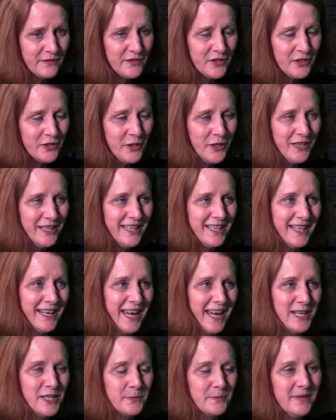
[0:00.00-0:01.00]
student
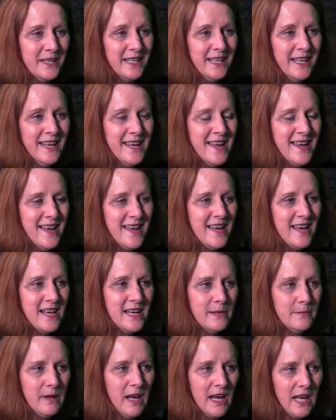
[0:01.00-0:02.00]
engagement.
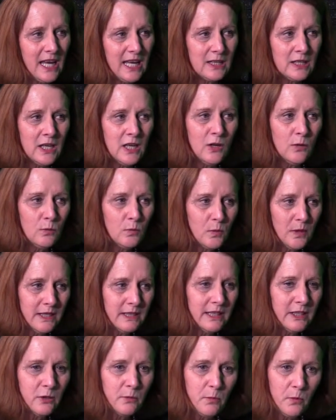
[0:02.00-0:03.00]
I had one
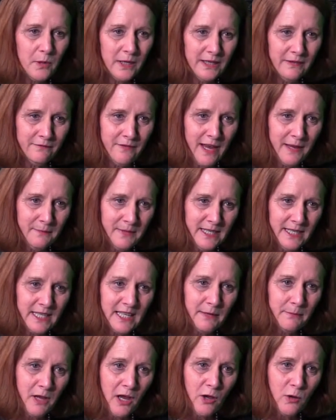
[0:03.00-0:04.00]
little boy invite me to
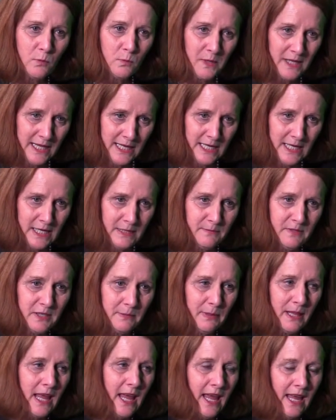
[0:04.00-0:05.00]
come home with him to
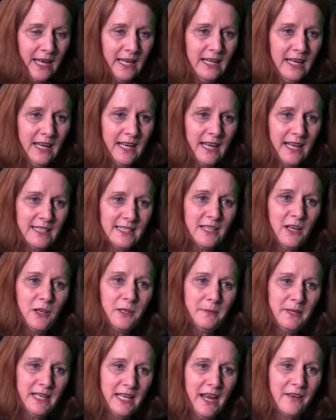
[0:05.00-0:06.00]
play, and I told
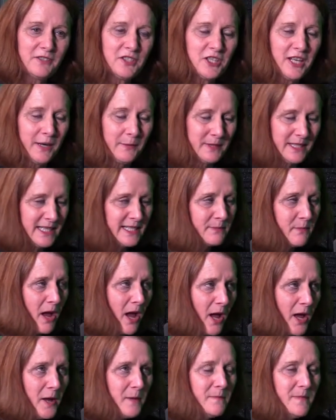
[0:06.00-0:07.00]
him he'd have to check with his
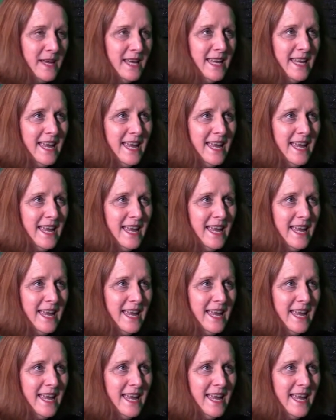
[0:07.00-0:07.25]
mom.